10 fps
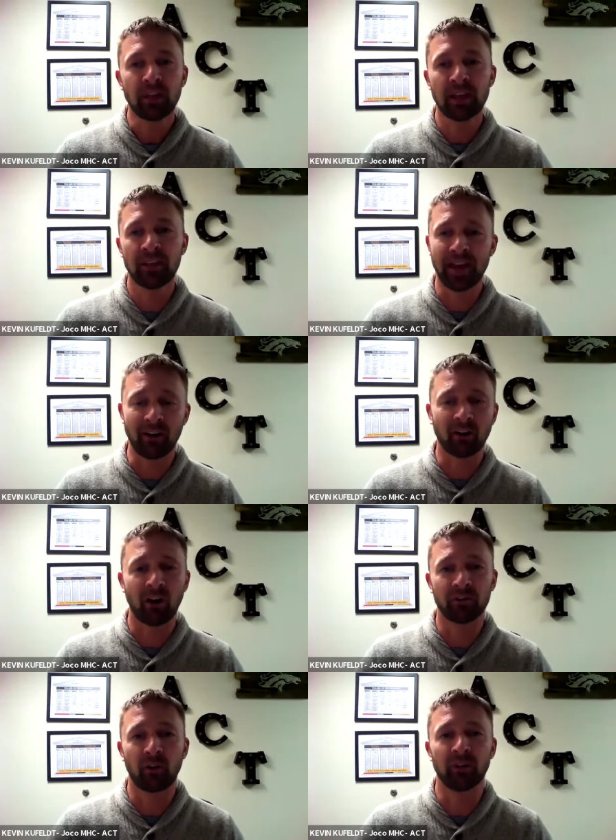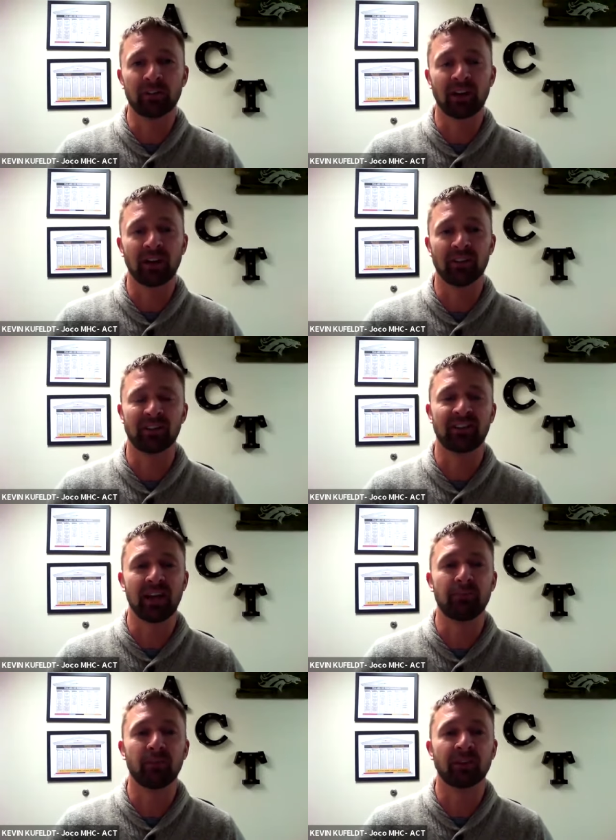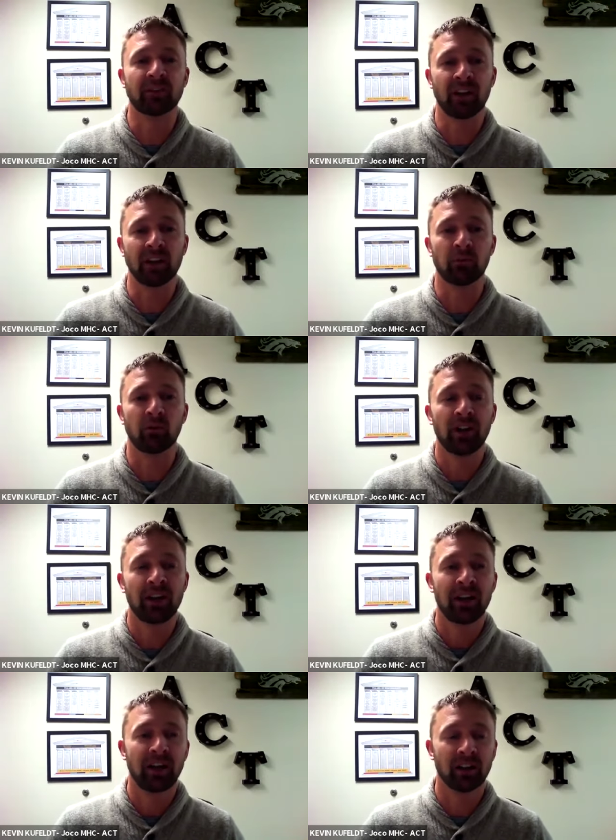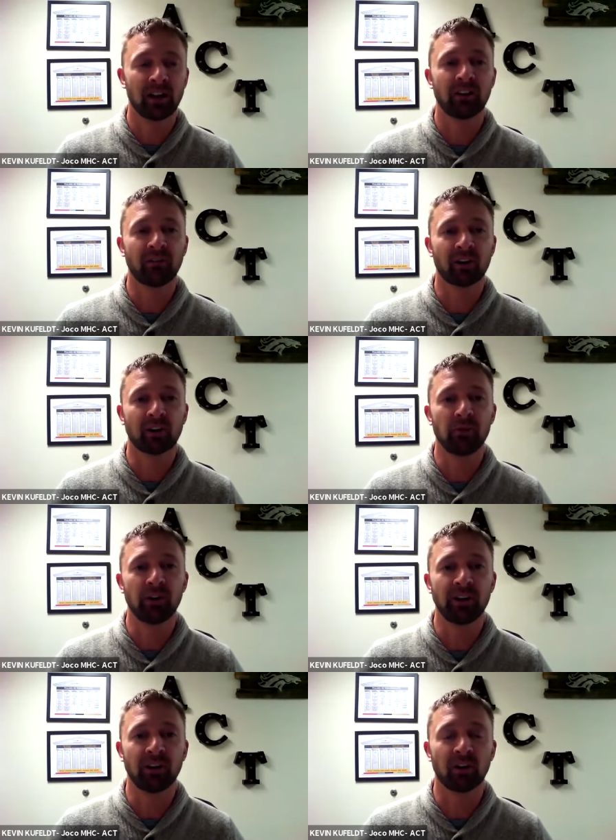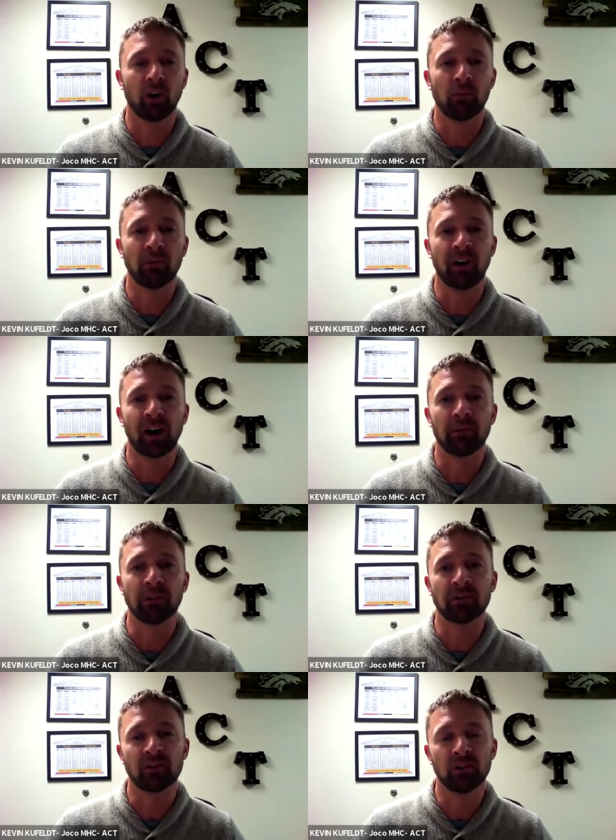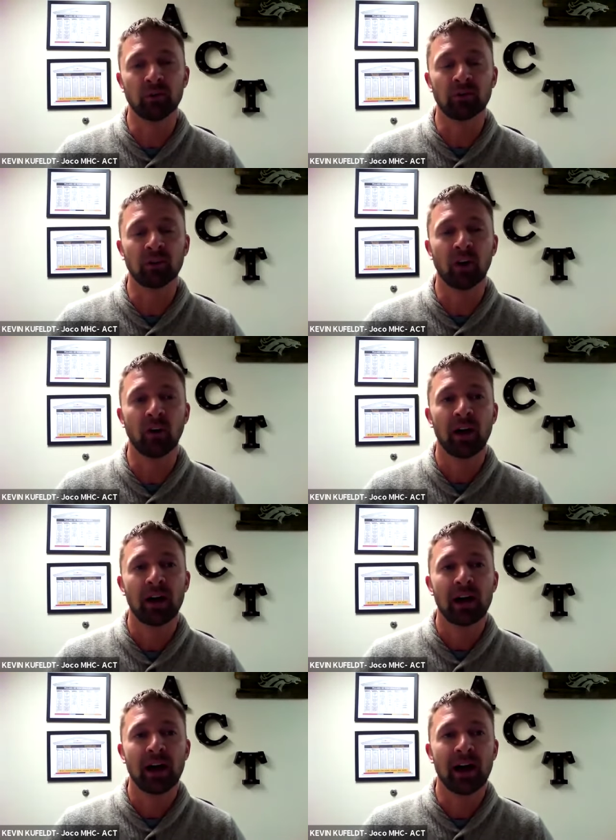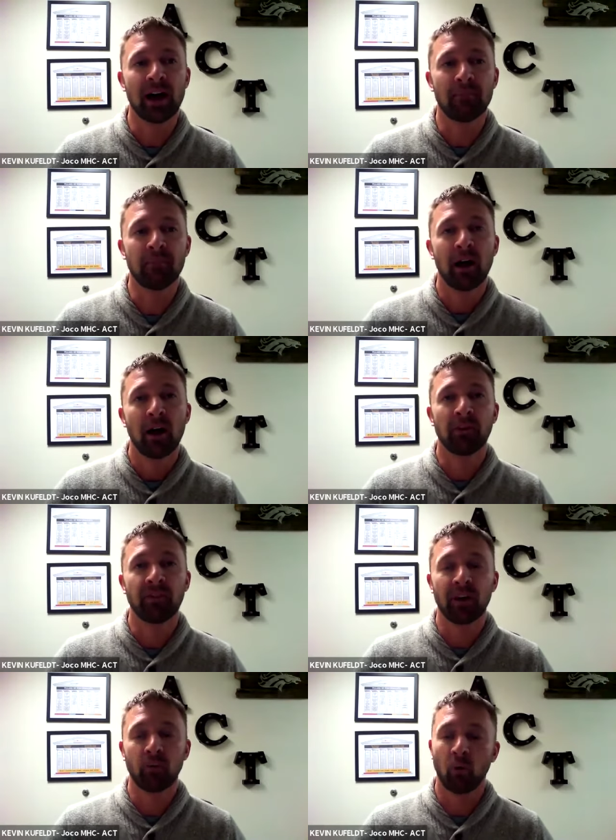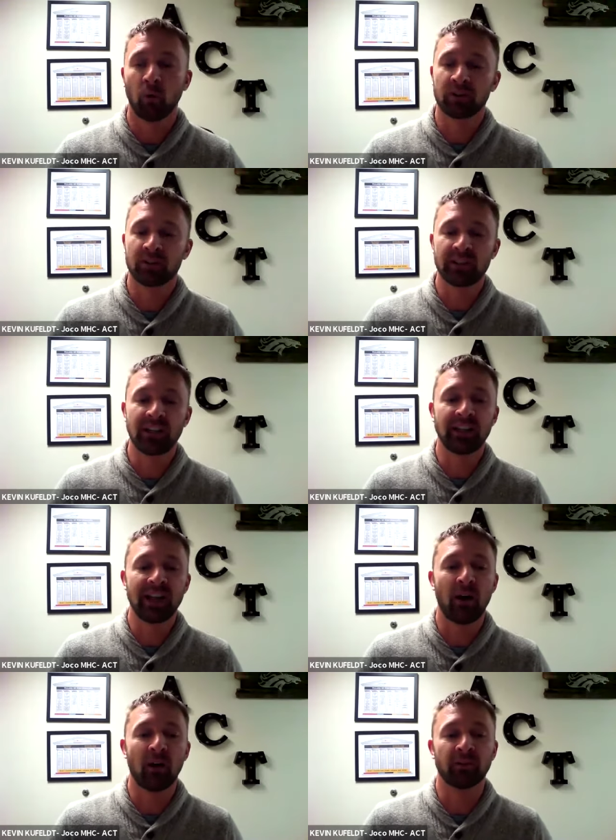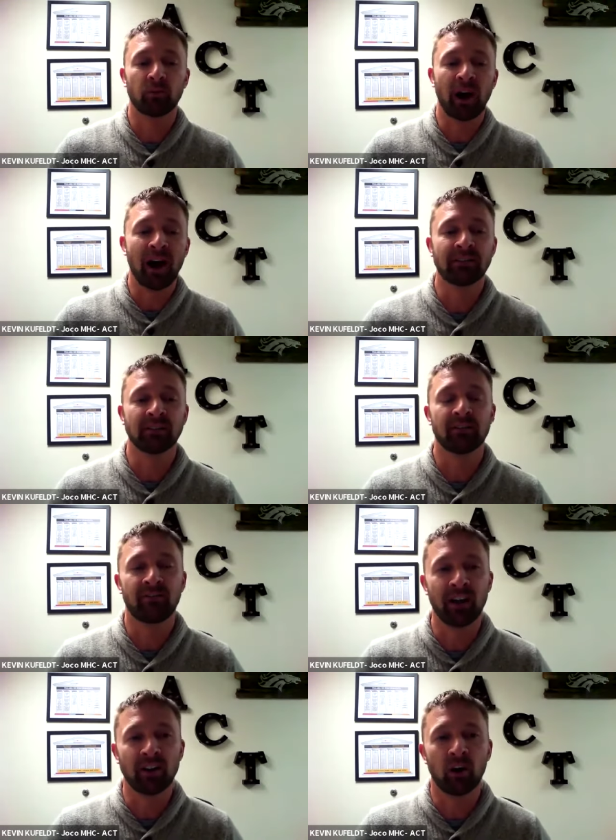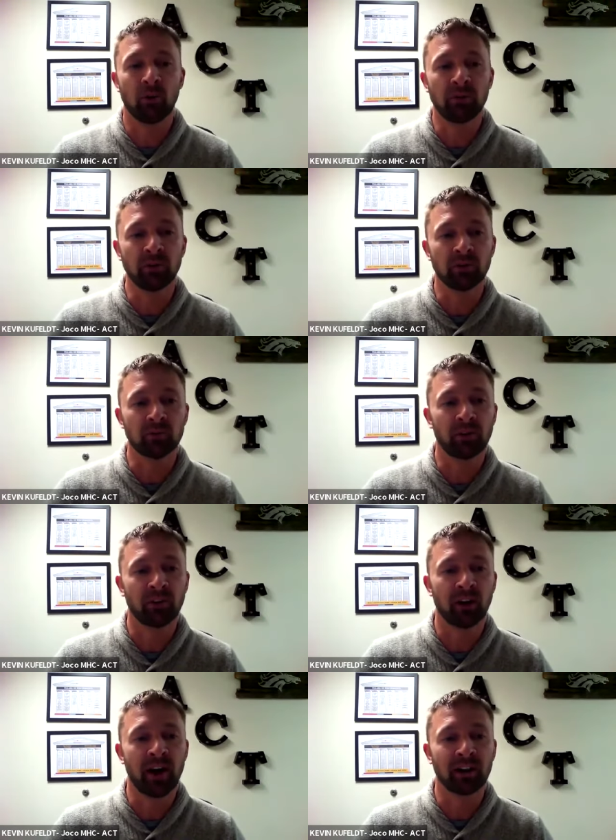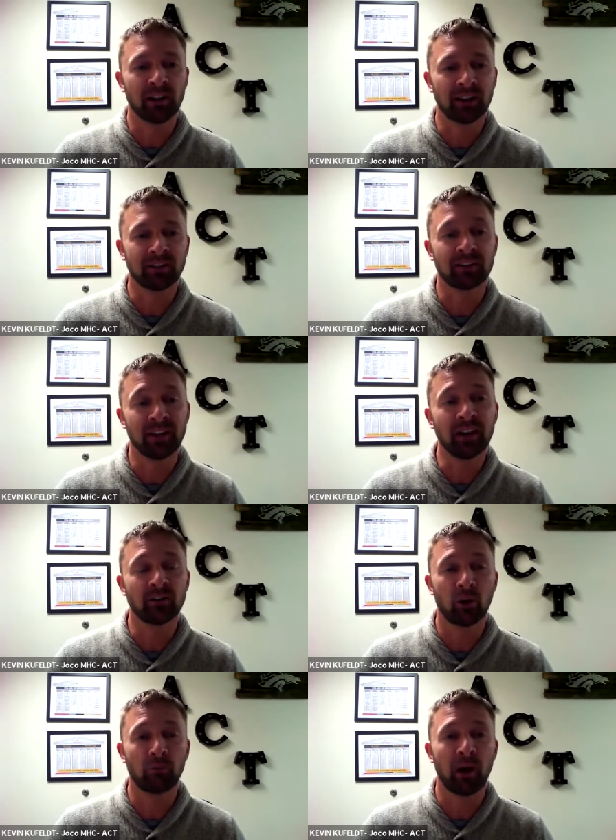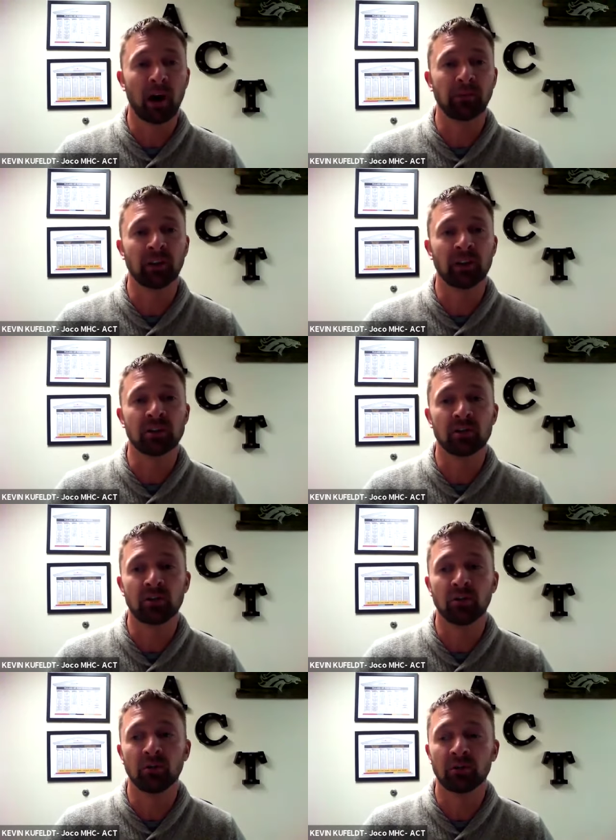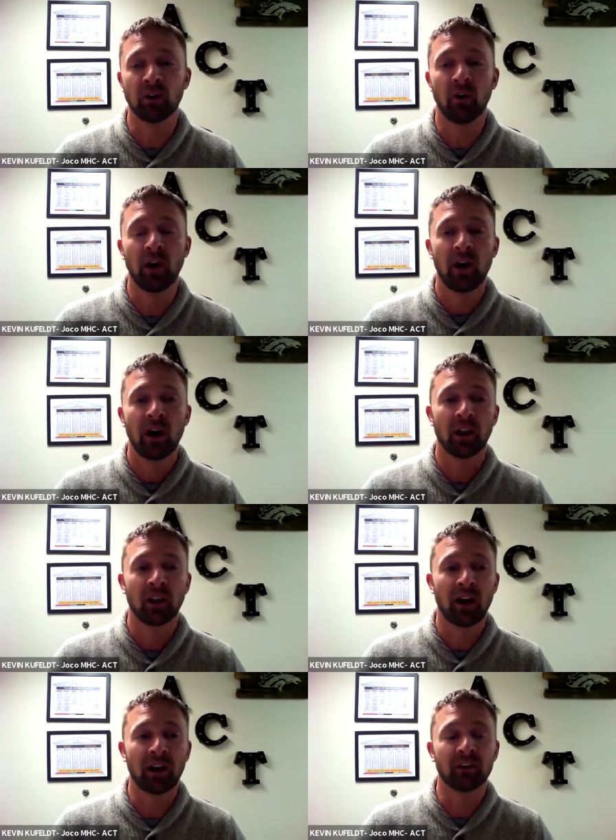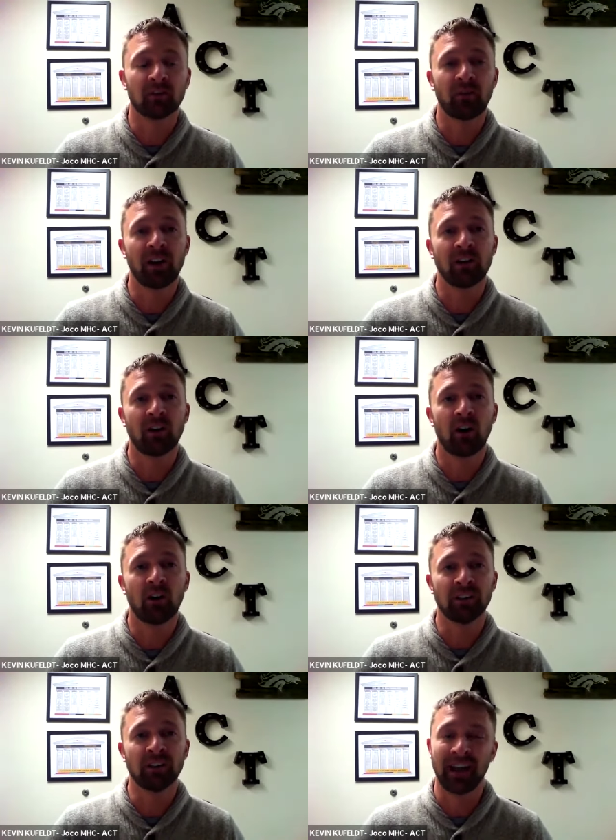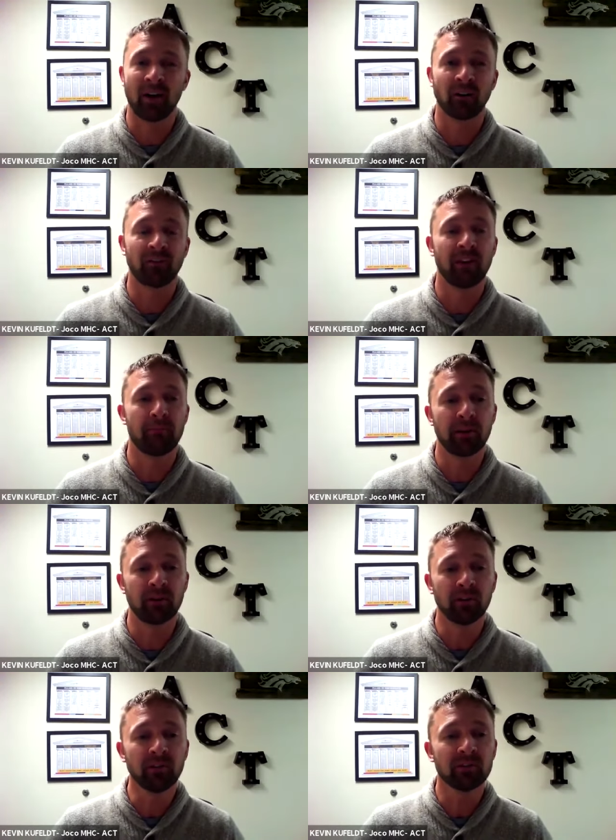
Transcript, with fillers: And then alcohol is always kind of a staple that's available in a lot of our community and our home environments too. So, um, but then what we're seeing now is a rise in fentanyl abuse with our adolescents and adult population too. So a lot of this fentanyl is counterfeit pills.